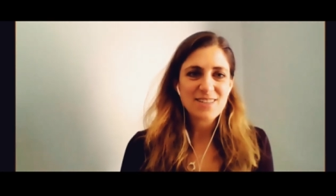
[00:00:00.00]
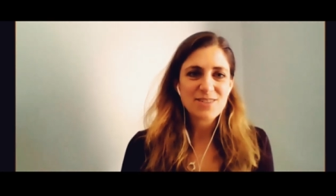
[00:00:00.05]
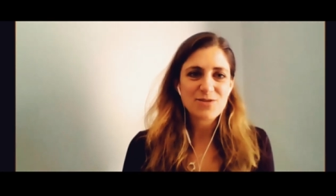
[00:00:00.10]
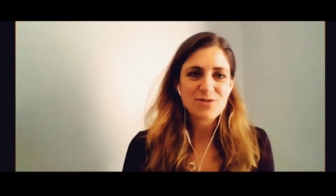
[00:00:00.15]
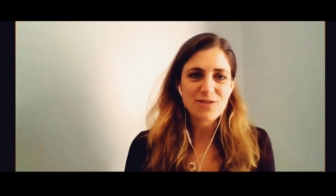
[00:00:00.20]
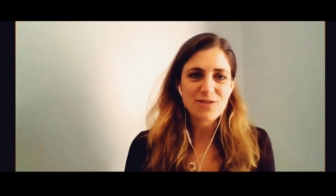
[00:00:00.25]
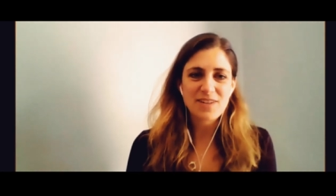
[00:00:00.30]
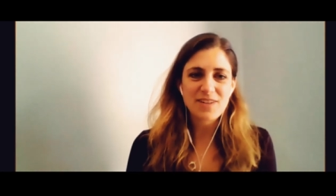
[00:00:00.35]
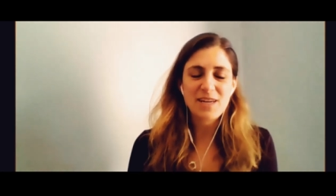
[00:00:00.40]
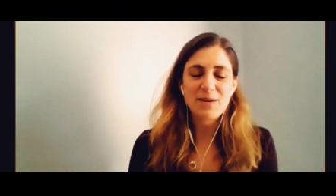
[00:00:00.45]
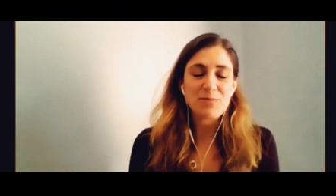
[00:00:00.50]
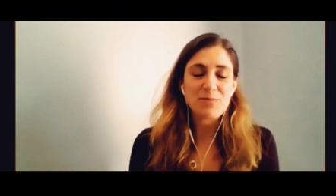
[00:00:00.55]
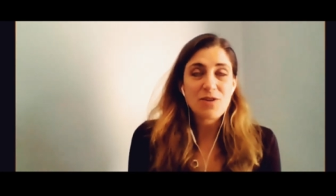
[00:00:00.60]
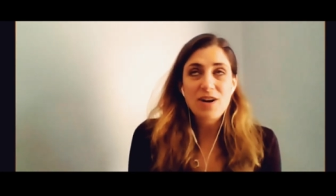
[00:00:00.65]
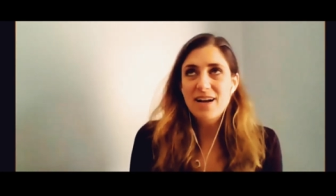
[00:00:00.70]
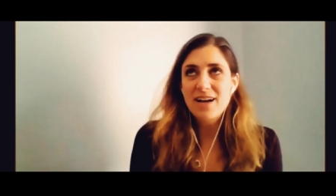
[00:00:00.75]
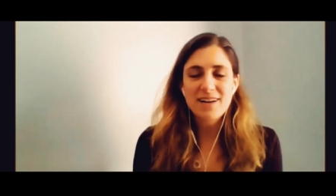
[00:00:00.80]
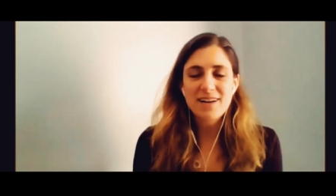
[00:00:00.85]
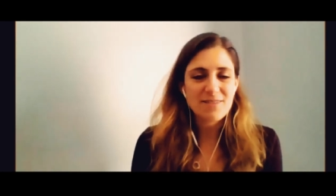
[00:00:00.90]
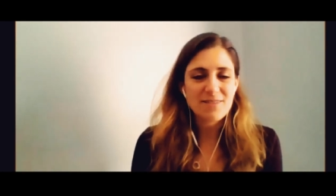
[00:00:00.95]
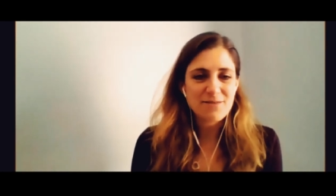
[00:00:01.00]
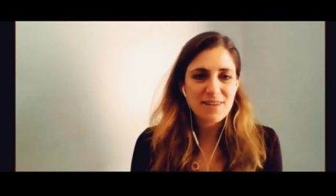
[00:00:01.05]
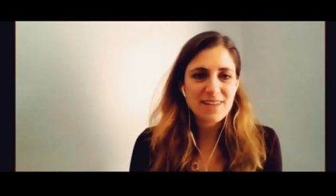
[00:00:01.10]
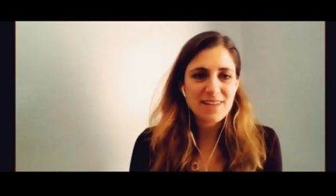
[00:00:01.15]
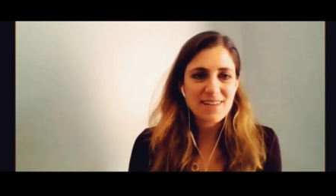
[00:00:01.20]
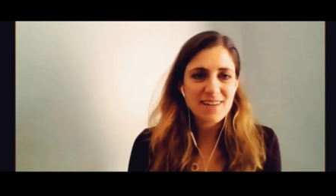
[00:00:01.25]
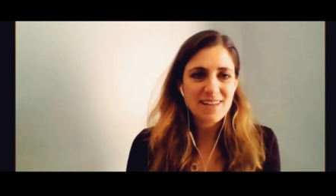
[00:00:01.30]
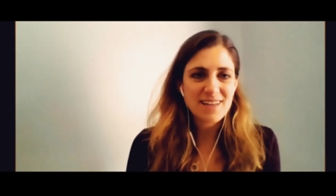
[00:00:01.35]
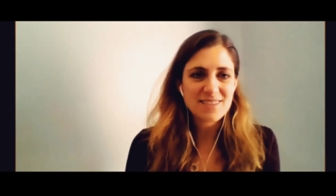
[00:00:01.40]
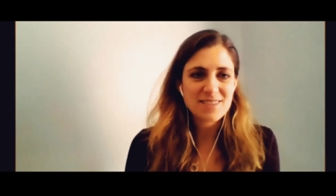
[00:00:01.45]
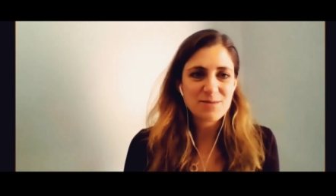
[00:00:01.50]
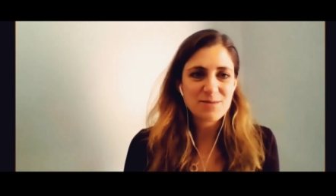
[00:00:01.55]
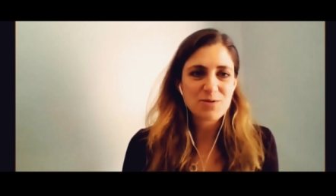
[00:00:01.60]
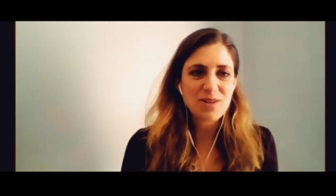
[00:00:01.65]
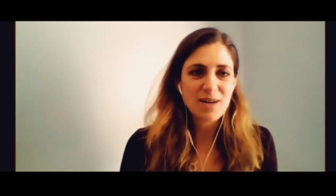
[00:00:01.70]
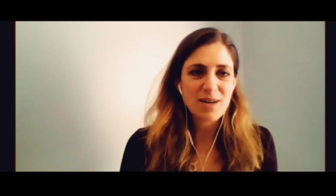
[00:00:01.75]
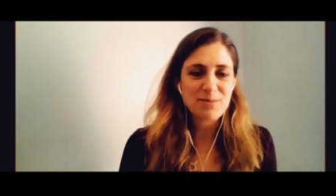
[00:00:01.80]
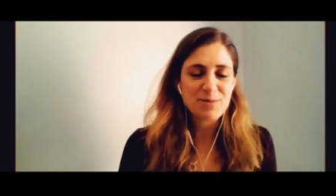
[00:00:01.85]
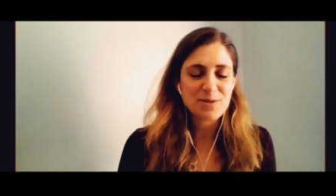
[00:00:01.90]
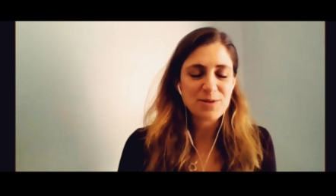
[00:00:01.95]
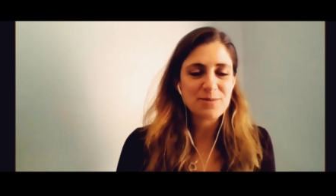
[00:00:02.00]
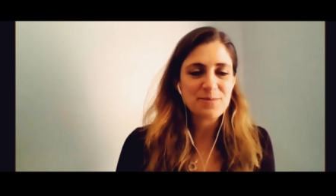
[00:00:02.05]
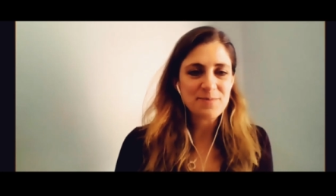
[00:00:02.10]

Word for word: sort of keep track of and subscribe to.